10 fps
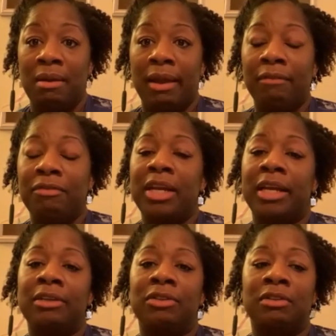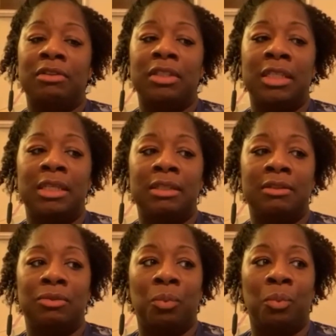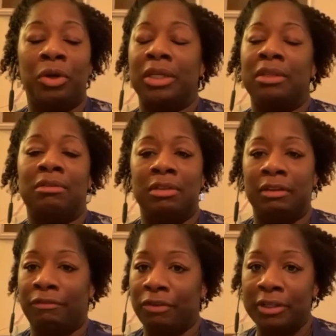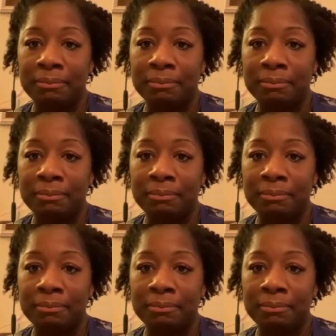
Every agency's work is different.